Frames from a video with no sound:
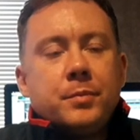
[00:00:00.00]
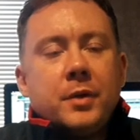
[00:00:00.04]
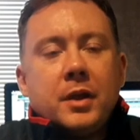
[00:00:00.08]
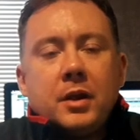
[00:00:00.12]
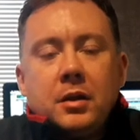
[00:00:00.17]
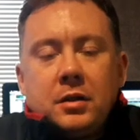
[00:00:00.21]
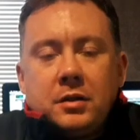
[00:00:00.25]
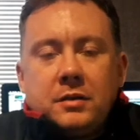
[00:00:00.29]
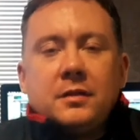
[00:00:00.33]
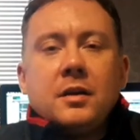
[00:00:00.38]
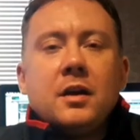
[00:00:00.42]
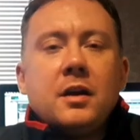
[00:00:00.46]

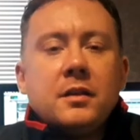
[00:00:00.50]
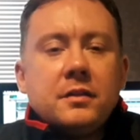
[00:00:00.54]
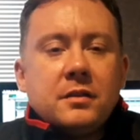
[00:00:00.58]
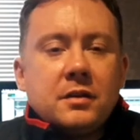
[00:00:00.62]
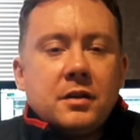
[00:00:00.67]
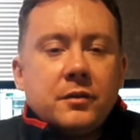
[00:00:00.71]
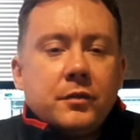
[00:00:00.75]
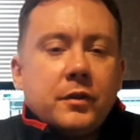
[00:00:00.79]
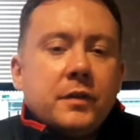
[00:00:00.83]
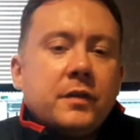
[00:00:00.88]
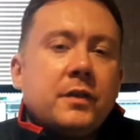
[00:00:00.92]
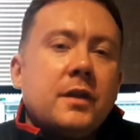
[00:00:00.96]
on tons of
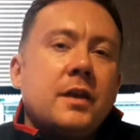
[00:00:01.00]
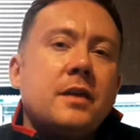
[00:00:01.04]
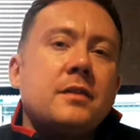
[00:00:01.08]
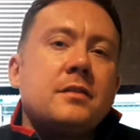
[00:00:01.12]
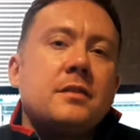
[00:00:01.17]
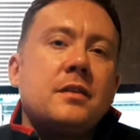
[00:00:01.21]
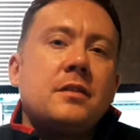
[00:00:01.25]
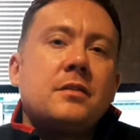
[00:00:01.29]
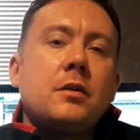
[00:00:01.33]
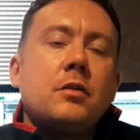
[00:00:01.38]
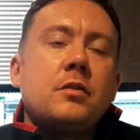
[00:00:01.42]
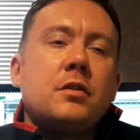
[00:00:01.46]
different things, and
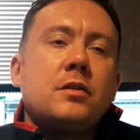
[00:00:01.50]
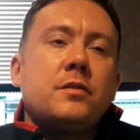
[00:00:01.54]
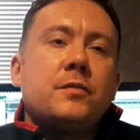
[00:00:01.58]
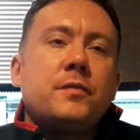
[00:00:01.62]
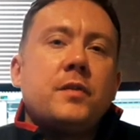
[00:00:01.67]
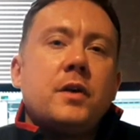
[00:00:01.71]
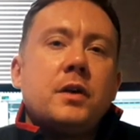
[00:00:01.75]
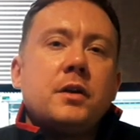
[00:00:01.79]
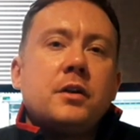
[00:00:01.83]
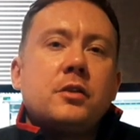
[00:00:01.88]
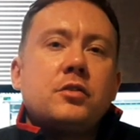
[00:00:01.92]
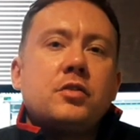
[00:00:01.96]
it's always
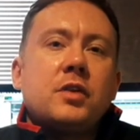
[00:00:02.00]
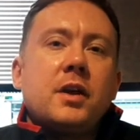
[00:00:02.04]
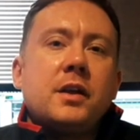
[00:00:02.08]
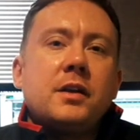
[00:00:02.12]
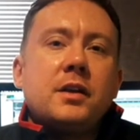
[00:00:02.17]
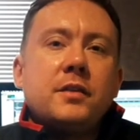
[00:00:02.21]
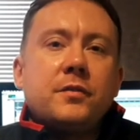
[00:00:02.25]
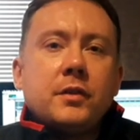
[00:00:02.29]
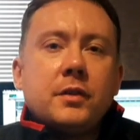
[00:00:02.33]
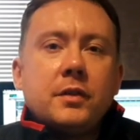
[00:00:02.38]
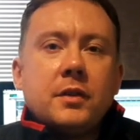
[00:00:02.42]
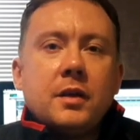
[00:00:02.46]
fun to try
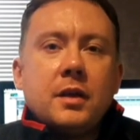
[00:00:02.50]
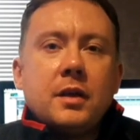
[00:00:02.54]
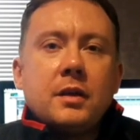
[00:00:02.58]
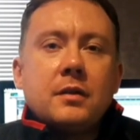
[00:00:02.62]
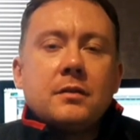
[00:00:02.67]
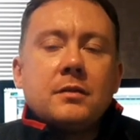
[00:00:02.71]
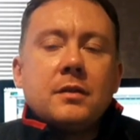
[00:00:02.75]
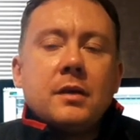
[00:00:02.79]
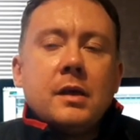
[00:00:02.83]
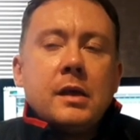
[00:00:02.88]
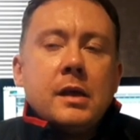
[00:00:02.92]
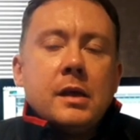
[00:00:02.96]
different things.
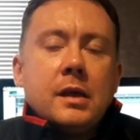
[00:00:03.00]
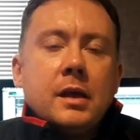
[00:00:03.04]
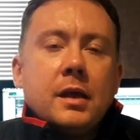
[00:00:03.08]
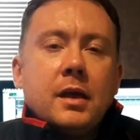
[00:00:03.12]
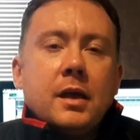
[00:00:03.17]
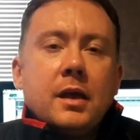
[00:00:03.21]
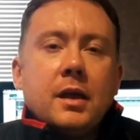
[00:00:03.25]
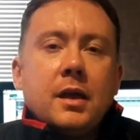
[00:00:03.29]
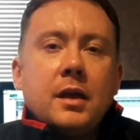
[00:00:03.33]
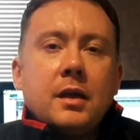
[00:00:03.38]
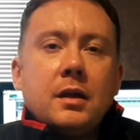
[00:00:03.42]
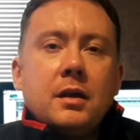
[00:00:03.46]

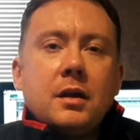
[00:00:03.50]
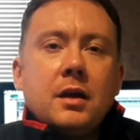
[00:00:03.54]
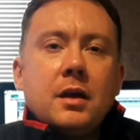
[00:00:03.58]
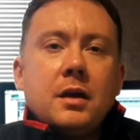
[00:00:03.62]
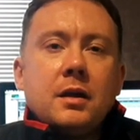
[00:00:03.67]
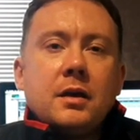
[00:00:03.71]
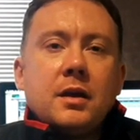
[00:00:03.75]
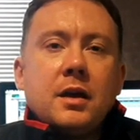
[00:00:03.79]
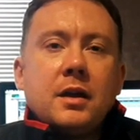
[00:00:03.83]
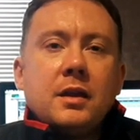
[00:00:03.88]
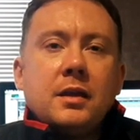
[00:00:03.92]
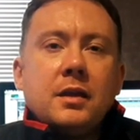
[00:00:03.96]
And
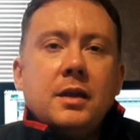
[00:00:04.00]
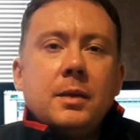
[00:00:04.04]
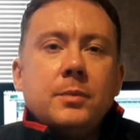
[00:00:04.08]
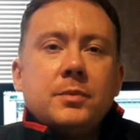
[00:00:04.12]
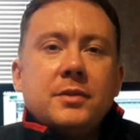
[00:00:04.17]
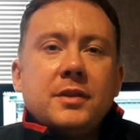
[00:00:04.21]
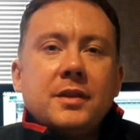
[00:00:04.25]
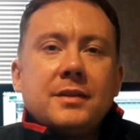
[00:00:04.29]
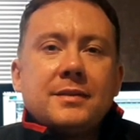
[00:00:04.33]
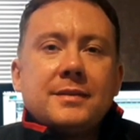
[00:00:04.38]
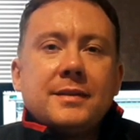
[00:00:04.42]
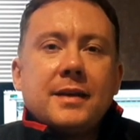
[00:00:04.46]
kind of keeps it
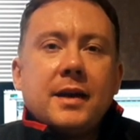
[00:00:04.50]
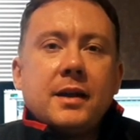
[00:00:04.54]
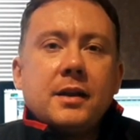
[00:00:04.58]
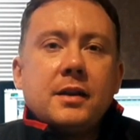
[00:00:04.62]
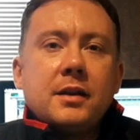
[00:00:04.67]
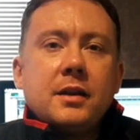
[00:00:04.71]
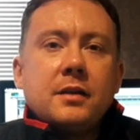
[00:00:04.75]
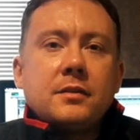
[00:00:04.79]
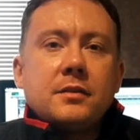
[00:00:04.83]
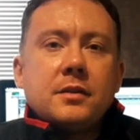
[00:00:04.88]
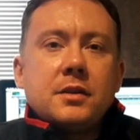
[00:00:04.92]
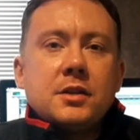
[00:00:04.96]
exciting
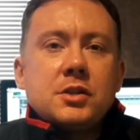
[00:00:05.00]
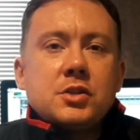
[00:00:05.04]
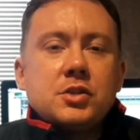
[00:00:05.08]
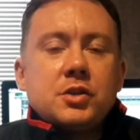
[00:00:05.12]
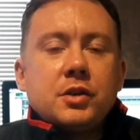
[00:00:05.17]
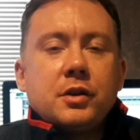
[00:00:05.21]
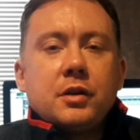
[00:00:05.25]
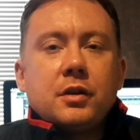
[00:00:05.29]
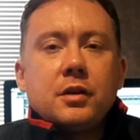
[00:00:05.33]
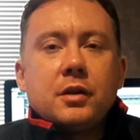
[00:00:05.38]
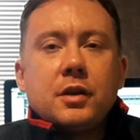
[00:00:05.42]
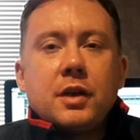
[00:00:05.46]
as an
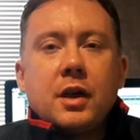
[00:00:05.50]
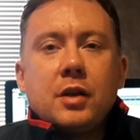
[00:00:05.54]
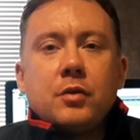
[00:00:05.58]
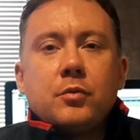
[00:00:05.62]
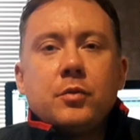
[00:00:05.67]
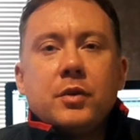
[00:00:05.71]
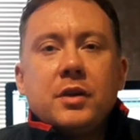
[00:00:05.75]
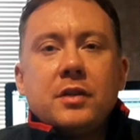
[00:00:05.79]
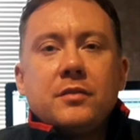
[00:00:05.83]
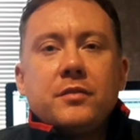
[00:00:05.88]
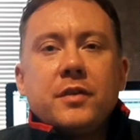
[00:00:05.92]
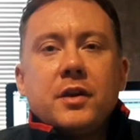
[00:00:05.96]
engineer and kind of
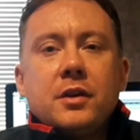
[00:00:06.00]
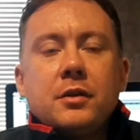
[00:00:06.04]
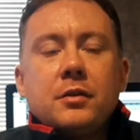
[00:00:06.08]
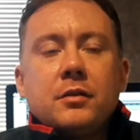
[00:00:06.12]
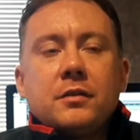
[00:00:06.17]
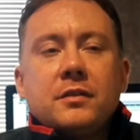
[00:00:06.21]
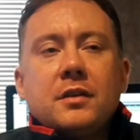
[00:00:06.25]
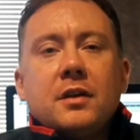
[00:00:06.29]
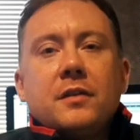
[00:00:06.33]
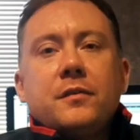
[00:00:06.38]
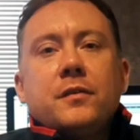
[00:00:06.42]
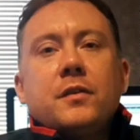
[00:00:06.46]
reinvent
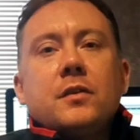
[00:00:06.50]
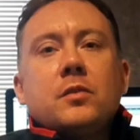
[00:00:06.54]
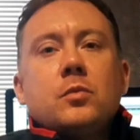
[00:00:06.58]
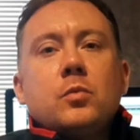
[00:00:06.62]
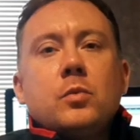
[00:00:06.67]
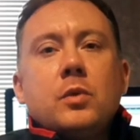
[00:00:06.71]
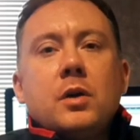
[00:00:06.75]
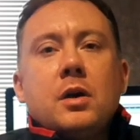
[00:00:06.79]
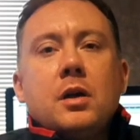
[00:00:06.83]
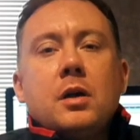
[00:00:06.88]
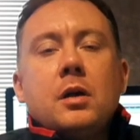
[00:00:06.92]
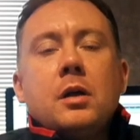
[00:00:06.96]
yourself as
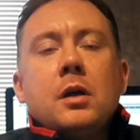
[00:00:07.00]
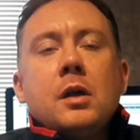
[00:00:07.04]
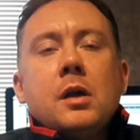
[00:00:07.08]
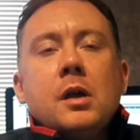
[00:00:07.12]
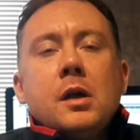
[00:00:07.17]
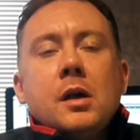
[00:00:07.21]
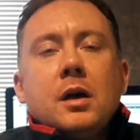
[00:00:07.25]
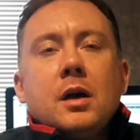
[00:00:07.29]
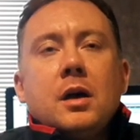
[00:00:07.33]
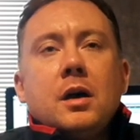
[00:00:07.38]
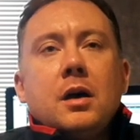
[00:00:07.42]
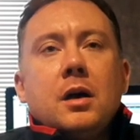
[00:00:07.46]
well.
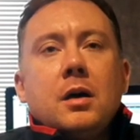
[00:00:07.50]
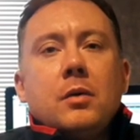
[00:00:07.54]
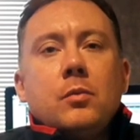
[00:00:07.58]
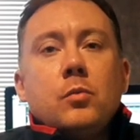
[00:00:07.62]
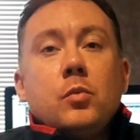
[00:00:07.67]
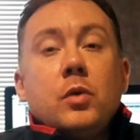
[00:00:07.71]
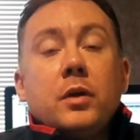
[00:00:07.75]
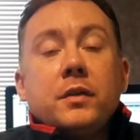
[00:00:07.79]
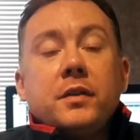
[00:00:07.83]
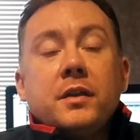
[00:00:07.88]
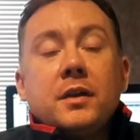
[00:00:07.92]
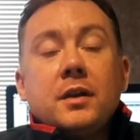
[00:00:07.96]

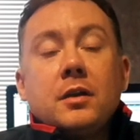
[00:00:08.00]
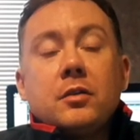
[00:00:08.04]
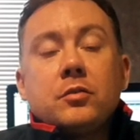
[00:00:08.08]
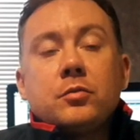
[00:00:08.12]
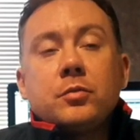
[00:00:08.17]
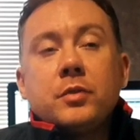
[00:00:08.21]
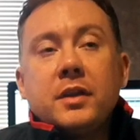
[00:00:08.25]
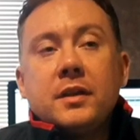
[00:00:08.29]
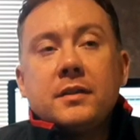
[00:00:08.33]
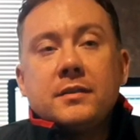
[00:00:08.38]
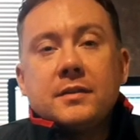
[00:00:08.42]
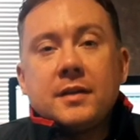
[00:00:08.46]
One thing I was
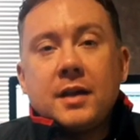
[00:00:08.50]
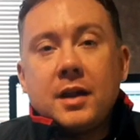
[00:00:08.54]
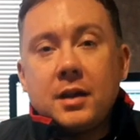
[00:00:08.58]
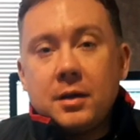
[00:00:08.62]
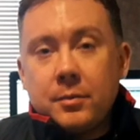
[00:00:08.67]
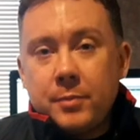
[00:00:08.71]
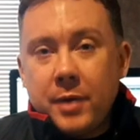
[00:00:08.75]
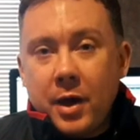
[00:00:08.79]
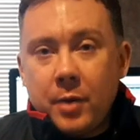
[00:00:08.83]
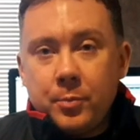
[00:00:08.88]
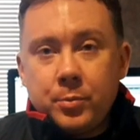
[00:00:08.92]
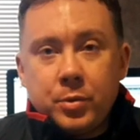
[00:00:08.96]
really excited
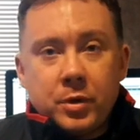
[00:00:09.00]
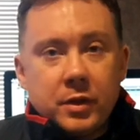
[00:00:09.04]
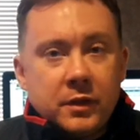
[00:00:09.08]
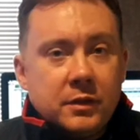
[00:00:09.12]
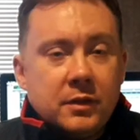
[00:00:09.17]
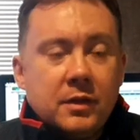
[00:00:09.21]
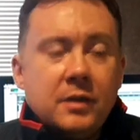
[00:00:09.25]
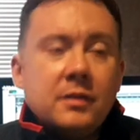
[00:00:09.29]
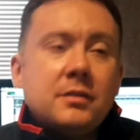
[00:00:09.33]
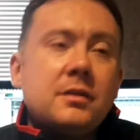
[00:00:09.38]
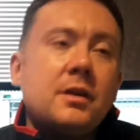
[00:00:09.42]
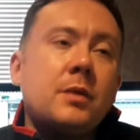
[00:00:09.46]
about putting
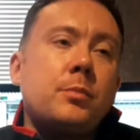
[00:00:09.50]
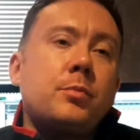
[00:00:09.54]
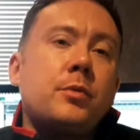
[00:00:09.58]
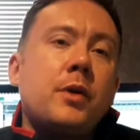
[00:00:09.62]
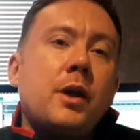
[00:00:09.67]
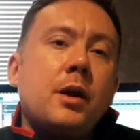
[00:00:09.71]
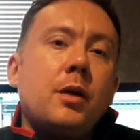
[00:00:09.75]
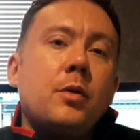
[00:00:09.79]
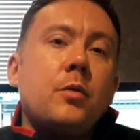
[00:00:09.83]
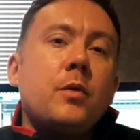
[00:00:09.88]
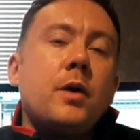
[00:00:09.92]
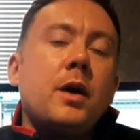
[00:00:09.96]
these up right
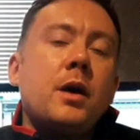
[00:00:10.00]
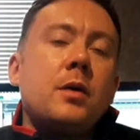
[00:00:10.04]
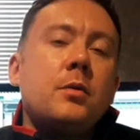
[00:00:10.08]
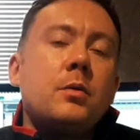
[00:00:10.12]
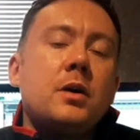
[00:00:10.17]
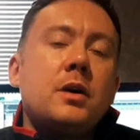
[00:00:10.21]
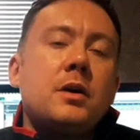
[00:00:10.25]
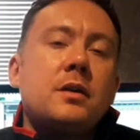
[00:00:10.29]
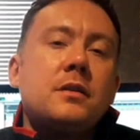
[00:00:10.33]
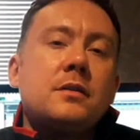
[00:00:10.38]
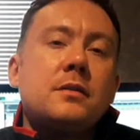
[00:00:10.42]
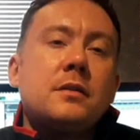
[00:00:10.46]
away
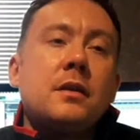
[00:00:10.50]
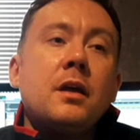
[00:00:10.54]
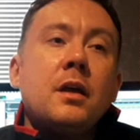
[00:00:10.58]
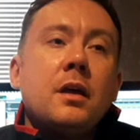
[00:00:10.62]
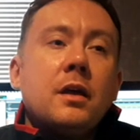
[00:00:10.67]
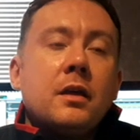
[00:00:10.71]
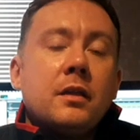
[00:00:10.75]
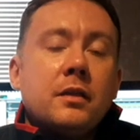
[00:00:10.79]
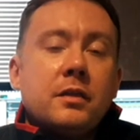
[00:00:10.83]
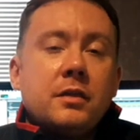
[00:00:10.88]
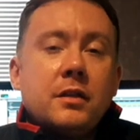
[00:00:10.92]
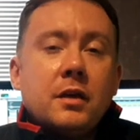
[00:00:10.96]
was
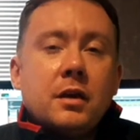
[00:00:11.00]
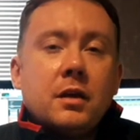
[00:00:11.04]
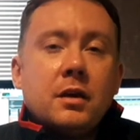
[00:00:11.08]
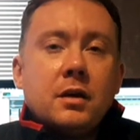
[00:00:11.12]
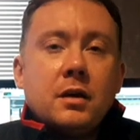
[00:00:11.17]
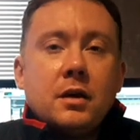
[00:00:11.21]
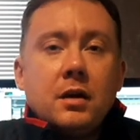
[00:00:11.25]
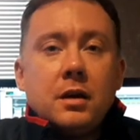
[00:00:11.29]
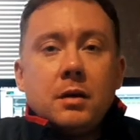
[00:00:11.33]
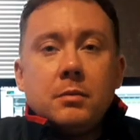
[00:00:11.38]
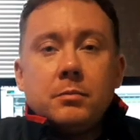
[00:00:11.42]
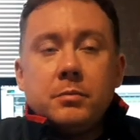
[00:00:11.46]

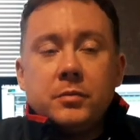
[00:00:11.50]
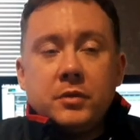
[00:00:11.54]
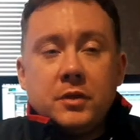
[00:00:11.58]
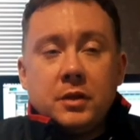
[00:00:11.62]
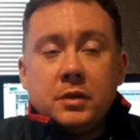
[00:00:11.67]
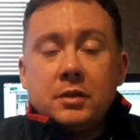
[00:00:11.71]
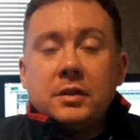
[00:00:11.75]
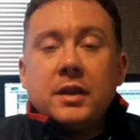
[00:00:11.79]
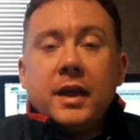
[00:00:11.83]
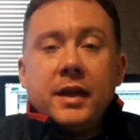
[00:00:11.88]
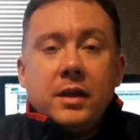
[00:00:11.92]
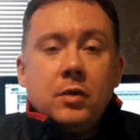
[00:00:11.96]
the
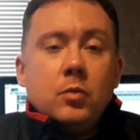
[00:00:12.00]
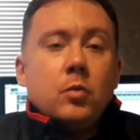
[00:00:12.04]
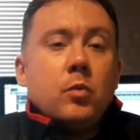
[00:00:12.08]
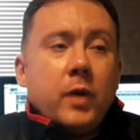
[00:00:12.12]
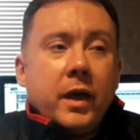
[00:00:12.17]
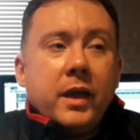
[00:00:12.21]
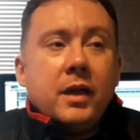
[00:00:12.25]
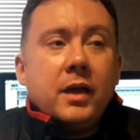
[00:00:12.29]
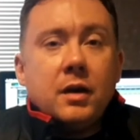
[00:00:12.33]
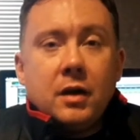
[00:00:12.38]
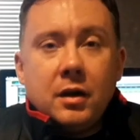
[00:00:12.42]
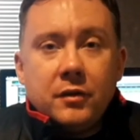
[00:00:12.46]

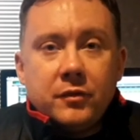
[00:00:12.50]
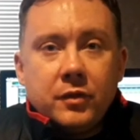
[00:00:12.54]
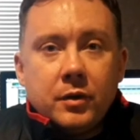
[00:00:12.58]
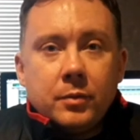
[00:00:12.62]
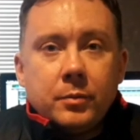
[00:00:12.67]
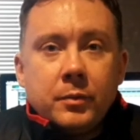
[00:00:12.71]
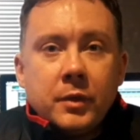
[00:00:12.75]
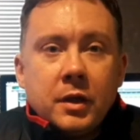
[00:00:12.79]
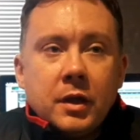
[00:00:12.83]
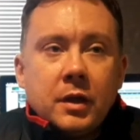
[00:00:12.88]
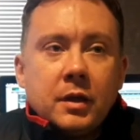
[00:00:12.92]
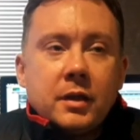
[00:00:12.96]
lightweight of them.
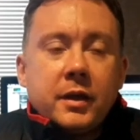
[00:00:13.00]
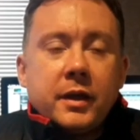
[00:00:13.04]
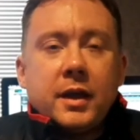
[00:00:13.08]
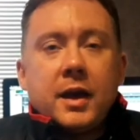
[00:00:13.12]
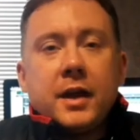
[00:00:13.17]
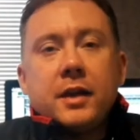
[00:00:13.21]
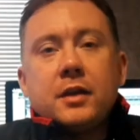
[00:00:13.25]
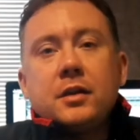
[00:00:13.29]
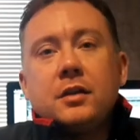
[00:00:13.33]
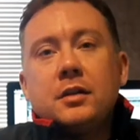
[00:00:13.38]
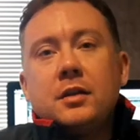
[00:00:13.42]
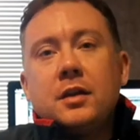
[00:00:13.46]
Like I
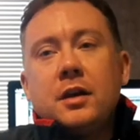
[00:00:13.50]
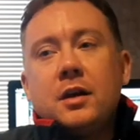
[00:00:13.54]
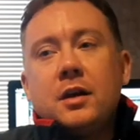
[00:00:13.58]
could